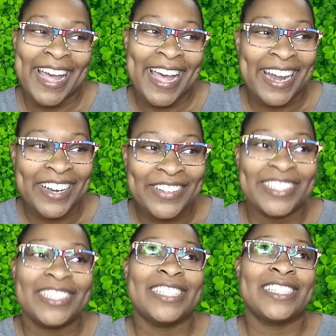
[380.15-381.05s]
I don't know.
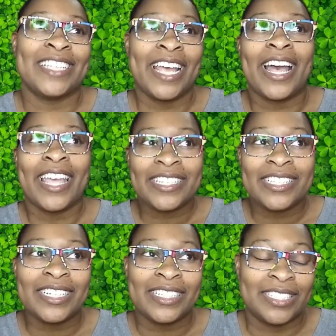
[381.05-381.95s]
This, yeah, I guess
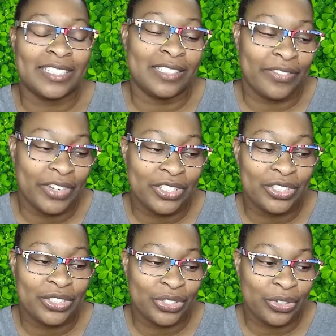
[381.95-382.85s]
it's an
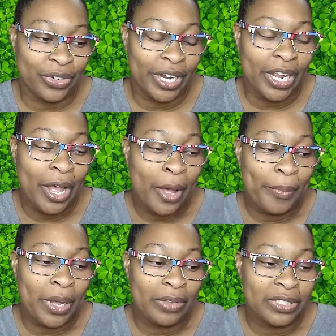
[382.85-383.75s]
adventure story,
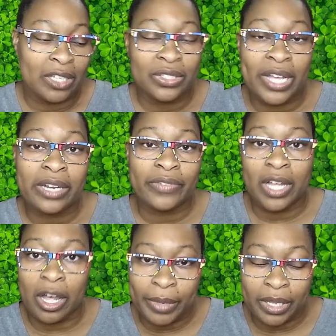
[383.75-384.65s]
but um, it's also kind of a
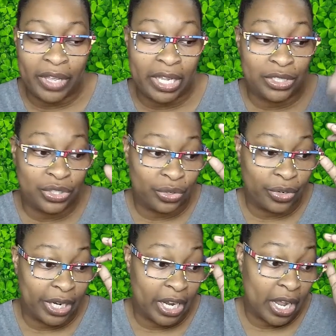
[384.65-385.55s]
coming of age
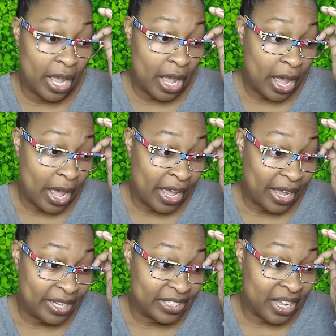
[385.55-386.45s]
story.
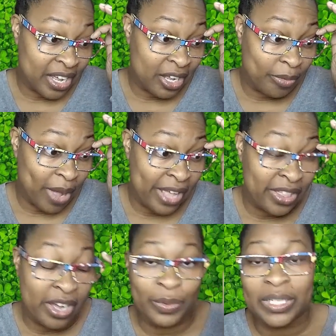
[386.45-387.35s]
And um, I
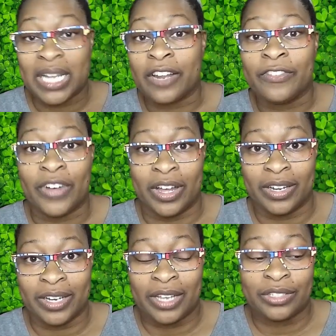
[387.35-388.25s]
thought it was a lot of
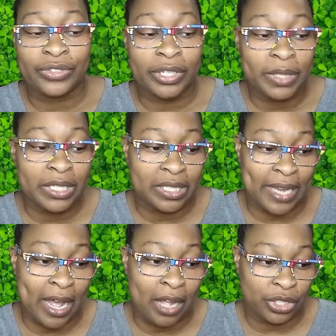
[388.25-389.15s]
fun, extremely
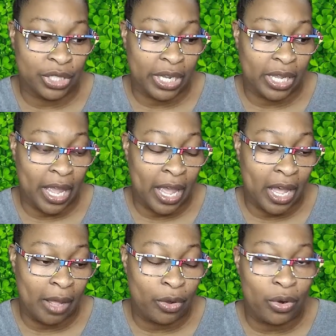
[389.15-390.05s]
nostalgic.
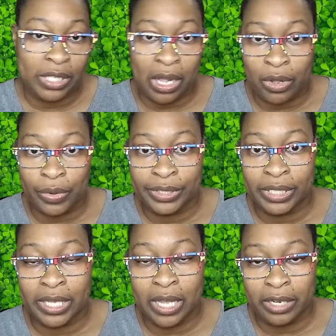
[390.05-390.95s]
And of course, I'll go in
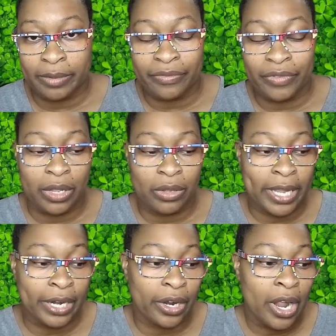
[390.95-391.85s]
detail in my video
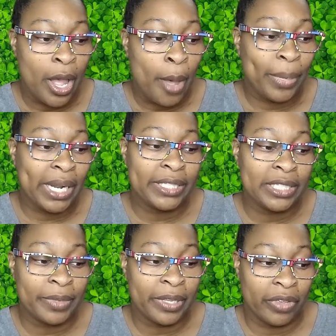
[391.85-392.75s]
later, but I ended
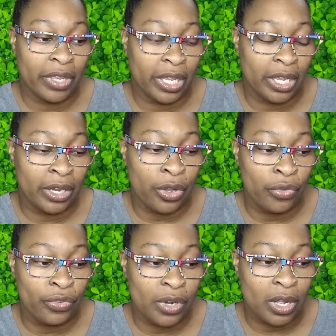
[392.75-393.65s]
up giving it an
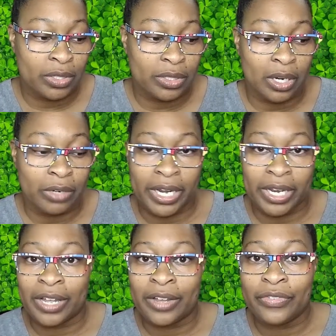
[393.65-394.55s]
overall star
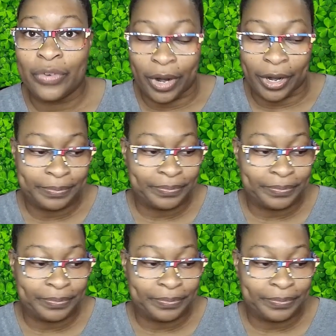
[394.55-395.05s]
rating of four.